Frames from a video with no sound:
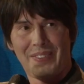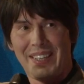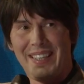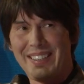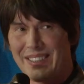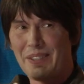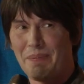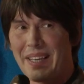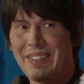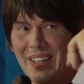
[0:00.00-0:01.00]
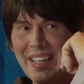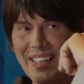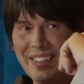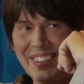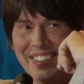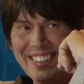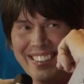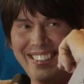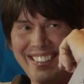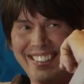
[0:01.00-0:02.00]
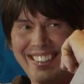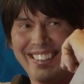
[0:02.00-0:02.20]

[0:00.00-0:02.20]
Right. So they're not orbiting around the